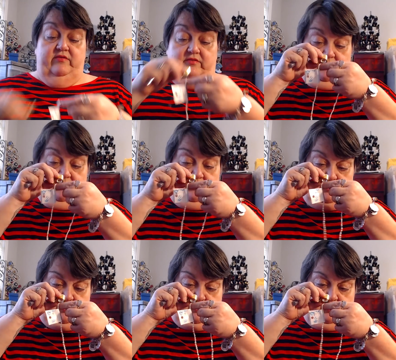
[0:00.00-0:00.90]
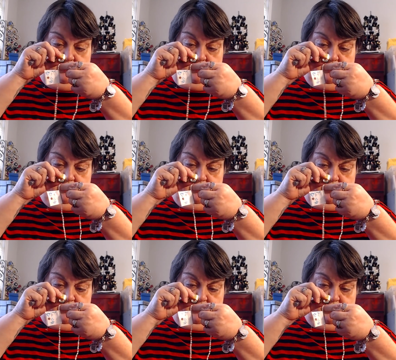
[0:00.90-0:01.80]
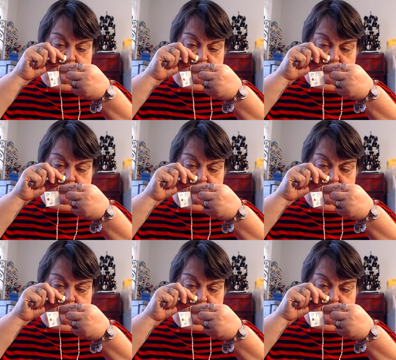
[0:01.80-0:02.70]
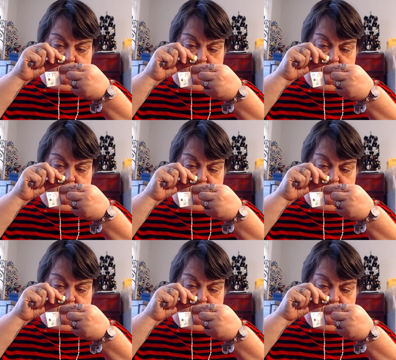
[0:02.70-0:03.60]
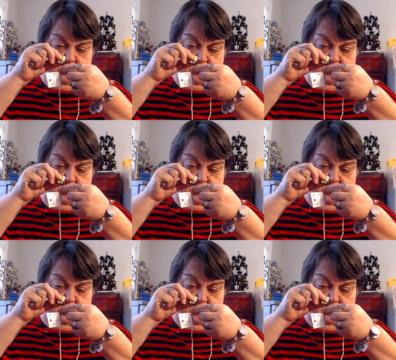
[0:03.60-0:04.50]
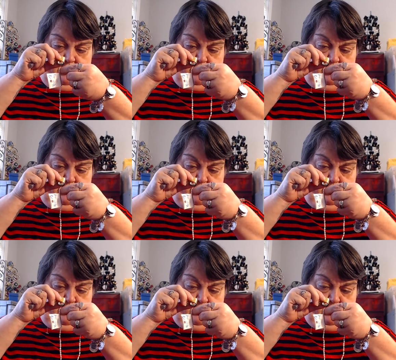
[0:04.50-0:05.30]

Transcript: No one is speaking in this clip.